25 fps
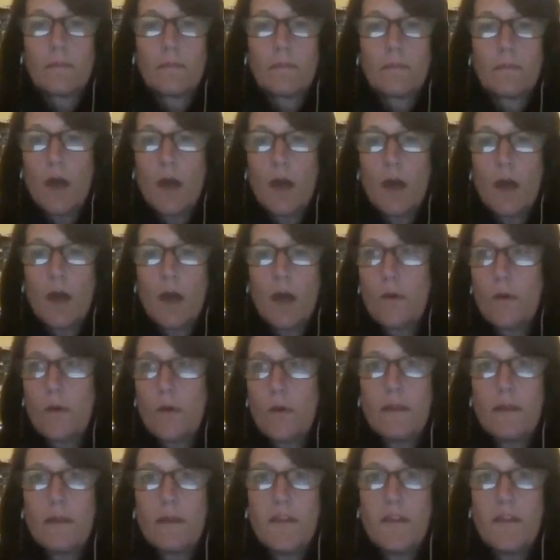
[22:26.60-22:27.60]
Okay,
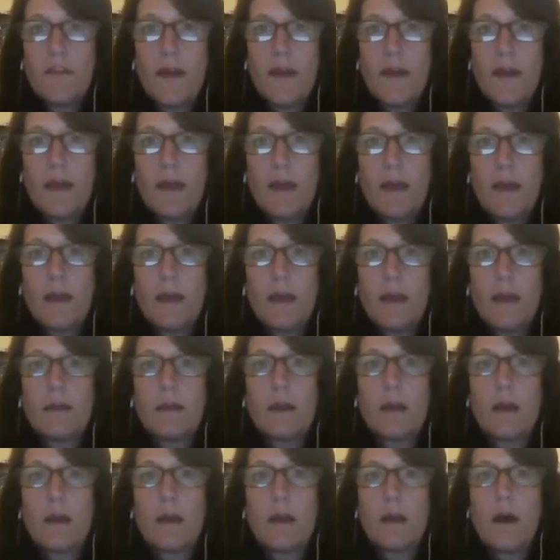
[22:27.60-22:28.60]
and
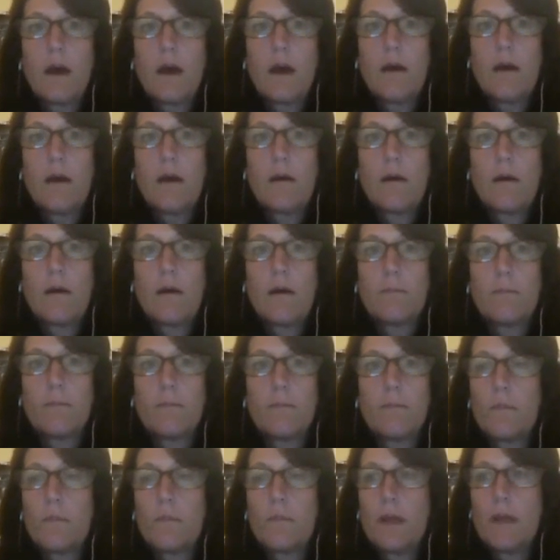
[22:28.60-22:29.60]
then
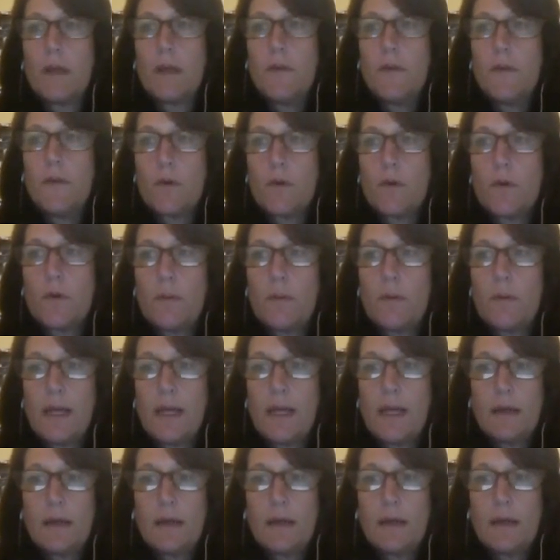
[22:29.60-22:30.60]
if you come
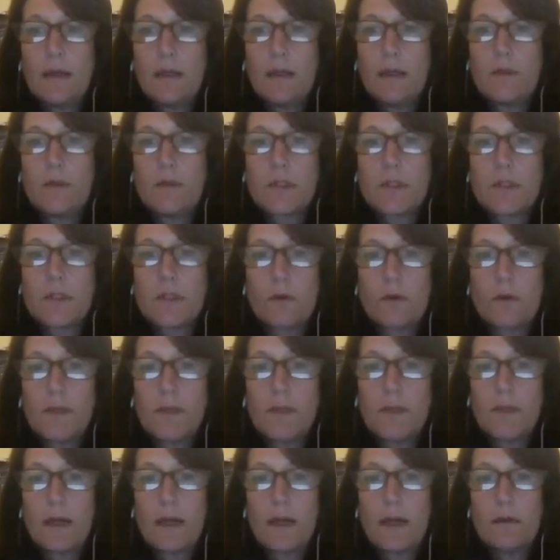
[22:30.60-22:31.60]
down here, you scroll
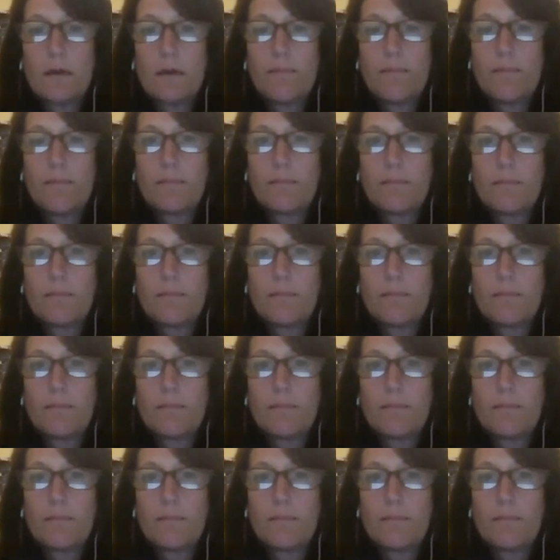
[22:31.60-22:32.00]
down.